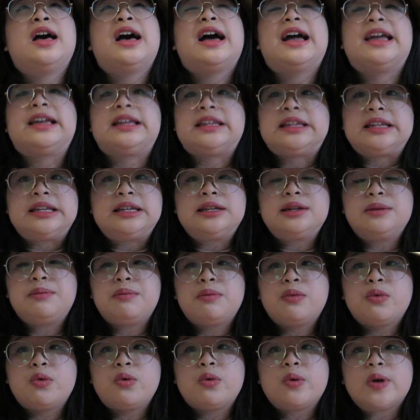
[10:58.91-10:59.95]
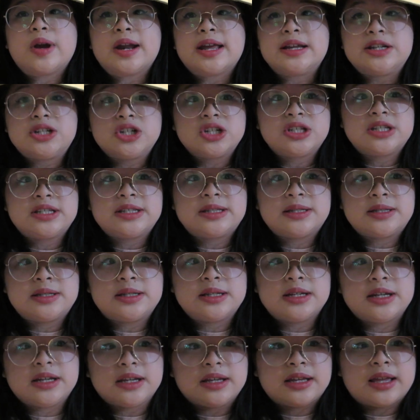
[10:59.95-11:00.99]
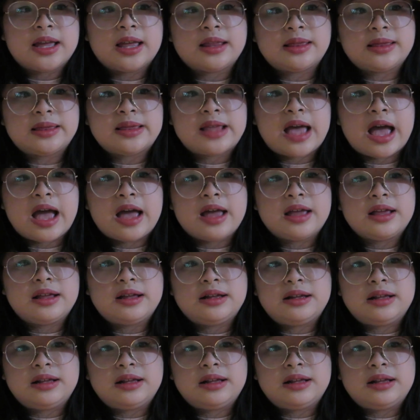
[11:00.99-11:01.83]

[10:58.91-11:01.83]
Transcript: I needed more, and I just didn't get that